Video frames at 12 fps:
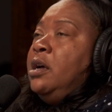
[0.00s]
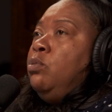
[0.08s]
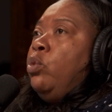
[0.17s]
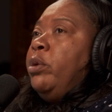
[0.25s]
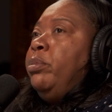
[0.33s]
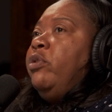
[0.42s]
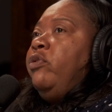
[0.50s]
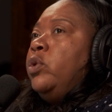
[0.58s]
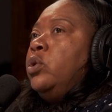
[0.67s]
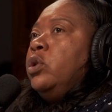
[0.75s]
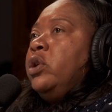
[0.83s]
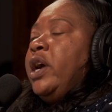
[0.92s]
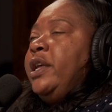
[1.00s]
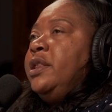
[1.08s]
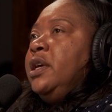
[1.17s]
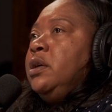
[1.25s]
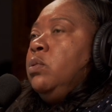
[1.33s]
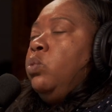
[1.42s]
Where before, I
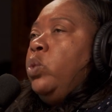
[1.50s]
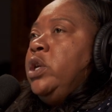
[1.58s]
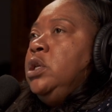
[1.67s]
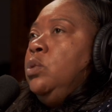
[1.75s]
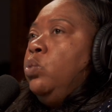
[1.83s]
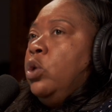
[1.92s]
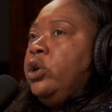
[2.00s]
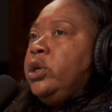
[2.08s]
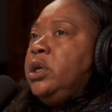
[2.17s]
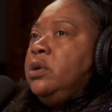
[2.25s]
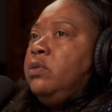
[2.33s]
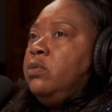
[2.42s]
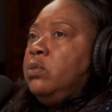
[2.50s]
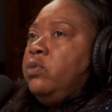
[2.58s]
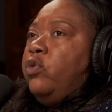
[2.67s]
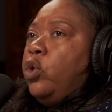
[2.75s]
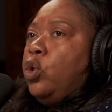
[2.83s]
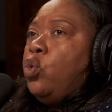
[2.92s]
think when you work
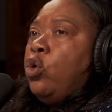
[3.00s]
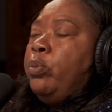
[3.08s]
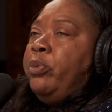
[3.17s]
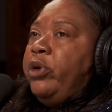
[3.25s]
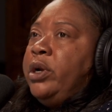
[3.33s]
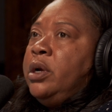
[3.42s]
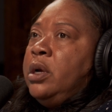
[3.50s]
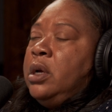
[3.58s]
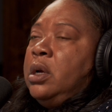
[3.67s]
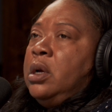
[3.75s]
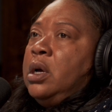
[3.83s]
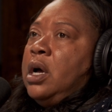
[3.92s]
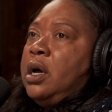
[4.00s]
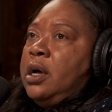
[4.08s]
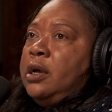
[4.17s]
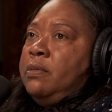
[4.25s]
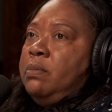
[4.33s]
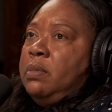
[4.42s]
for a corporate
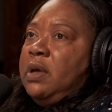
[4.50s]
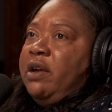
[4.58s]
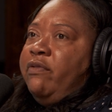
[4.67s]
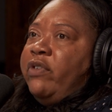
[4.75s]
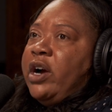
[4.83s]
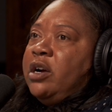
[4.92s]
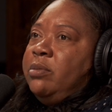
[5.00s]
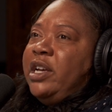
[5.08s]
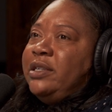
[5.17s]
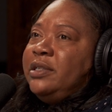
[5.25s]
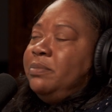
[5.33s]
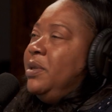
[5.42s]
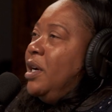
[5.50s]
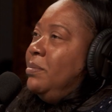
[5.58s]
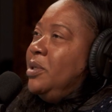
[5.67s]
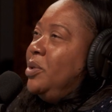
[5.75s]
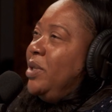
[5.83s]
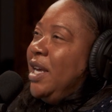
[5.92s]
environment,
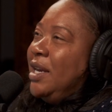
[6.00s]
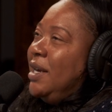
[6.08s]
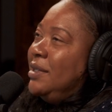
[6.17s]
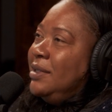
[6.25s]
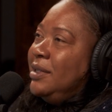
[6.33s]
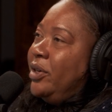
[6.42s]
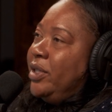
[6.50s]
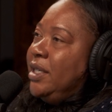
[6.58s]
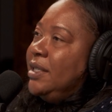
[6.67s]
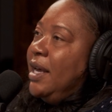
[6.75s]
sometimes you can't necessarily say